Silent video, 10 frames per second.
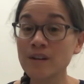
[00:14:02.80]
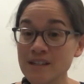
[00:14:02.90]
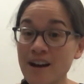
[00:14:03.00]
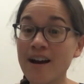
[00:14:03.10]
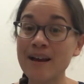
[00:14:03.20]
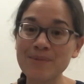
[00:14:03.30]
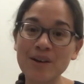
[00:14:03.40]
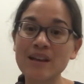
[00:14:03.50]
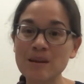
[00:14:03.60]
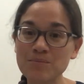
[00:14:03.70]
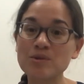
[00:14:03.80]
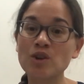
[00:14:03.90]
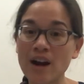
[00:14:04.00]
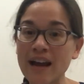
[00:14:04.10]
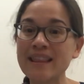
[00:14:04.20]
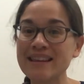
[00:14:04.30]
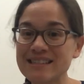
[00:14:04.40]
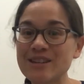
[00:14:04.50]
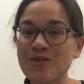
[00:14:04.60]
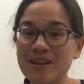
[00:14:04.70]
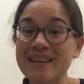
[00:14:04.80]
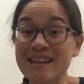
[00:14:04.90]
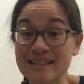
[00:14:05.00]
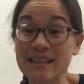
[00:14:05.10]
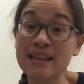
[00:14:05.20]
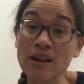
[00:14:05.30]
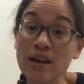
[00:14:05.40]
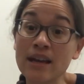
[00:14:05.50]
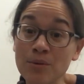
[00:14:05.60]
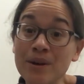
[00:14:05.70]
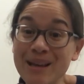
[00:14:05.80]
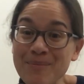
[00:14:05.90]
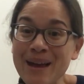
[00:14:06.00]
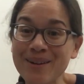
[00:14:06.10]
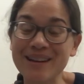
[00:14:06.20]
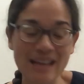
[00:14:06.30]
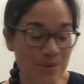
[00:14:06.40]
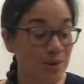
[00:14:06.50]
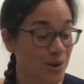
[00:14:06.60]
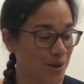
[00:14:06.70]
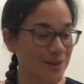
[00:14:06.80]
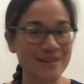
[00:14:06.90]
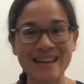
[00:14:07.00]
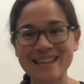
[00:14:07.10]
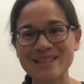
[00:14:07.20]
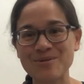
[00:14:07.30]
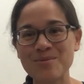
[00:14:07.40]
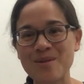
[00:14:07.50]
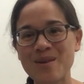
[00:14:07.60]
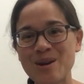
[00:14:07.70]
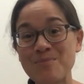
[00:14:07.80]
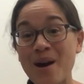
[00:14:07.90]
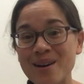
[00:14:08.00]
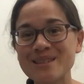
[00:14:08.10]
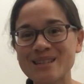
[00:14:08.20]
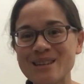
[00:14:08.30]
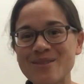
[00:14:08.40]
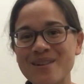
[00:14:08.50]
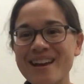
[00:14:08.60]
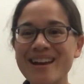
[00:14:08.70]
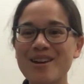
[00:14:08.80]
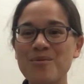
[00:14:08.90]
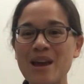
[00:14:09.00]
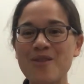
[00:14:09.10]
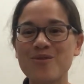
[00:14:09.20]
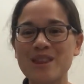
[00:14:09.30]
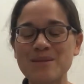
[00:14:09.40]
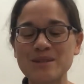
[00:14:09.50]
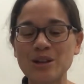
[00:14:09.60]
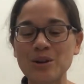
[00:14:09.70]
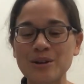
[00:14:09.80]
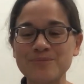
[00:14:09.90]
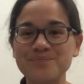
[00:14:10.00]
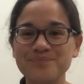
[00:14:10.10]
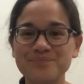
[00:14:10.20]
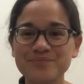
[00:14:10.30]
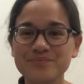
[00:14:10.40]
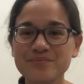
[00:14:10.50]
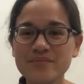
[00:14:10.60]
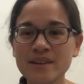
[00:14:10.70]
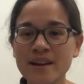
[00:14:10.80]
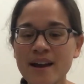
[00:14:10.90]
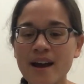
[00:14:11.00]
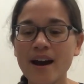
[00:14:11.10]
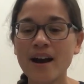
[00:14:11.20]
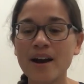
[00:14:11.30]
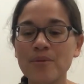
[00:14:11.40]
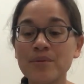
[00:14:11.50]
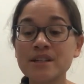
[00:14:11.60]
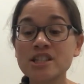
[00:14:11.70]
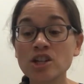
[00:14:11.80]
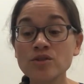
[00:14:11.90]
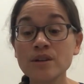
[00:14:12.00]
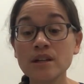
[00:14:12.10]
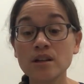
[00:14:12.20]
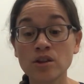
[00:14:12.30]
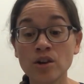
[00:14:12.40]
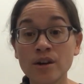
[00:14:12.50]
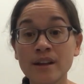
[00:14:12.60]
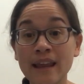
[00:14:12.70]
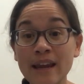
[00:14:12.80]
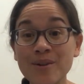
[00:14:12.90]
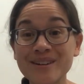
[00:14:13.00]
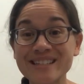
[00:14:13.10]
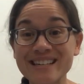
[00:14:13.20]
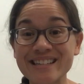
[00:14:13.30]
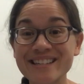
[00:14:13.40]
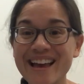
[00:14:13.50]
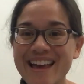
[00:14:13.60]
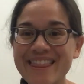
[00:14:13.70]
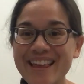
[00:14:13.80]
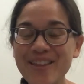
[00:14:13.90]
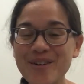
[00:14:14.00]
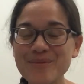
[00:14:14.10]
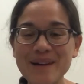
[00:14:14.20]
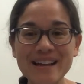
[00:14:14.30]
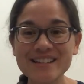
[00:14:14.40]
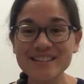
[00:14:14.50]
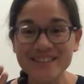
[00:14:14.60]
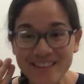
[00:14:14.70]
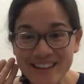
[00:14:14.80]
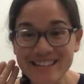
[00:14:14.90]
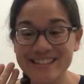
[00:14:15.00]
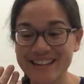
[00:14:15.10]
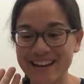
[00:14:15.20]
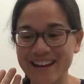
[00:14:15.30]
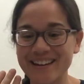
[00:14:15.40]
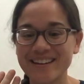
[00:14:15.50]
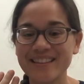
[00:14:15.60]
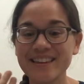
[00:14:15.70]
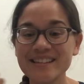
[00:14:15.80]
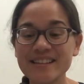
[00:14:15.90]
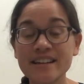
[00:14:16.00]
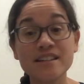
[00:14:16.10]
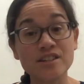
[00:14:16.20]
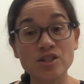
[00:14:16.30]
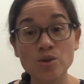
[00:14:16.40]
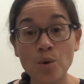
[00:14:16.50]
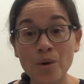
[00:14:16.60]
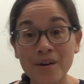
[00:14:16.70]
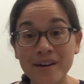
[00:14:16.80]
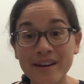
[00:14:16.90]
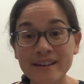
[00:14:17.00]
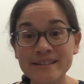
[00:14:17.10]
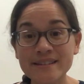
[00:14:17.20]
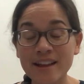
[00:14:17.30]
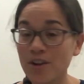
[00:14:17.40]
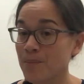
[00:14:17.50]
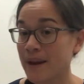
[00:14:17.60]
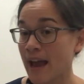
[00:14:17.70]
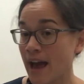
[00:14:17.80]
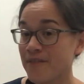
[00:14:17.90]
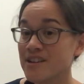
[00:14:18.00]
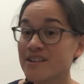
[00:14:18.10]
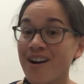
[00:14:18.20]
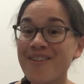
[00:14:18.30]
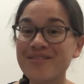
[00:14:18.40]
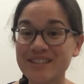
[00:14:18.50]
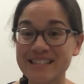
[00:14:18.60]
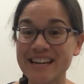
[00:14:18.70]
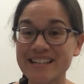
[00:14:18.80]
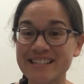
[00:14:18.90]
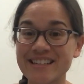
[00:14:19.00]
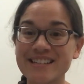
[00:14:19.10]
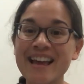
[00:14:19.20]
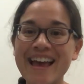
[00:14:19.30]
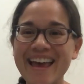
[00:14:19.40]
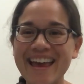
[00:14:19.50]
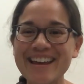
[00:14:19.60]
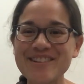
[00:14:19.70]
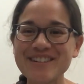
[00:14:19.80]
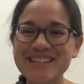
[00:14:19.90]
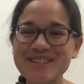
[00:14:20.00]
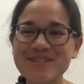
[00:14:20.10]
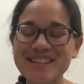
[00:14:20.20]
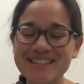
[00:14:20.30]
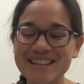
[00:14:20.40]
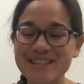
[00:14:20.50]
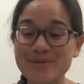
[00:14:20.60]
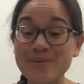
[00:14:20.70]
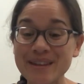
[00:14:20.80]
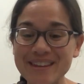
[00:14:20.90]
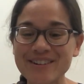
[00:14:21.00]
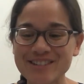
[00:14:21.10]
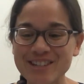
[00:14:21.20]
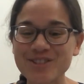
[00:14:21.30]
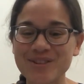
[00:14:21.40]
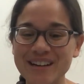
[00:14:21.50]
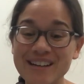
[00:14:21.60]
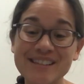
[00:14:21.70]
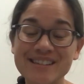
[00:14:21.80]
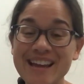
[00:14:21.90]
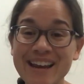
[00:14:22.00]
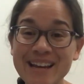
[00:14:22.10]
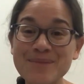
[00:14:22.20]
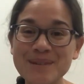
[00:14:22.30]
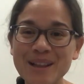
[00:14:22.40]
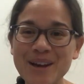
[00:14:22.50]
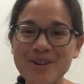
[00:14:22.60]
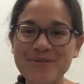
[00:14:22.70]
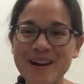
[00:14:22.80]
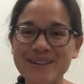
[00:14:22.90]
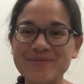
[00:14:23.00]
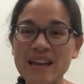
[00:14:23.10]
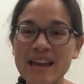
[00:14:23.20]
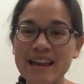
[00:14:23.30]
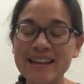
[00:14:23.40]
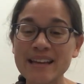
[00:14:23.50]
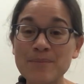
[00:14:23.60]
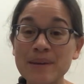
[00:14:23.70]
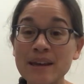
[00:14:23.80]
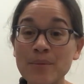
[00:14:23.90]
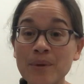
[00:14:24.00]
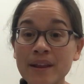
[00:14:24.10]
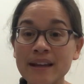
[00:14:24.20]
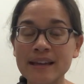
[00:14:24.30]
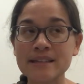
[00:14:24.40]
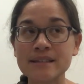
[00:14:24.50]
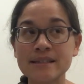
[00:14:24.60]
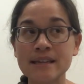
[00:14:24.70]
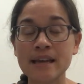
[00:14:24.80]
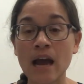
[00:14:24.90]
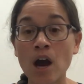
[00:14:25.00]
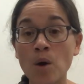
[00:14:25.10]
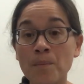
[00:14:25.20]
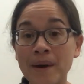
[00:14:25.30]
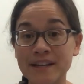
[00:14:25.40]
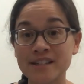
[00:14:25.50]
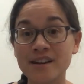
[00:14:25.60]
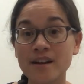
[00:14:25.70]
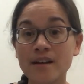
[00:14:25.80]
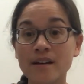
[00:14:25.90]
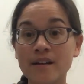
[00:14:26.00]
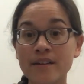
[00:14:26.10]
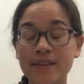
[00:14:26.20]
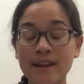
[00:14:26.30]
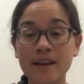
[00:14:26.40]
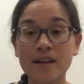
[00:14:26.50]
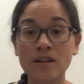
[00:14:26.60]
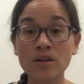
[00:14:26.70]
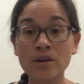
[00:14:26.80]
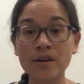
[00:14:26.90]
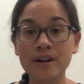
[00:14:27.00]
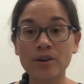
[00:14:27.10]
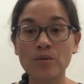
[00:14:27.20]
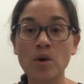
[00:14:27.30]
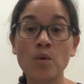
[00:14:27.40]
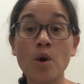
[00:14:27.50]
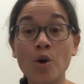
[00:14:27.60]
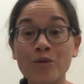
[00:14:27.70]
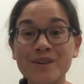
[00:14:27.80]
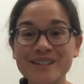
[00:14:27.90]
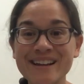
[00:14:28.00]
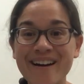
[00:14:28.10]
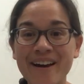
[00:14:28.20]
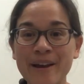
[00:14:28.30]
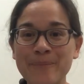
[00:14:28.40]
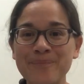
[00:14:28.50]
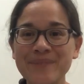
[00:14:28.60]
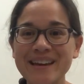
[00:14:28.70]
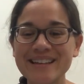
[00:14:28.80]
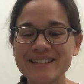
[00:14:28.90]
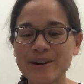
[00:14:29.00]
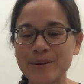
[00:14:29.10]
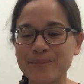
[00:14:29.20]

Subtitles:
time, they'll keep trying these different things, and it will get better, and they will learn. And this will be a very positive way for them to learn. When children learn languages, they learn by just listening to stories. They learn by having conversations, and you can do these things with your children, and it can be a lot of fun. It can be really neat to see how much they learn and grow over time. So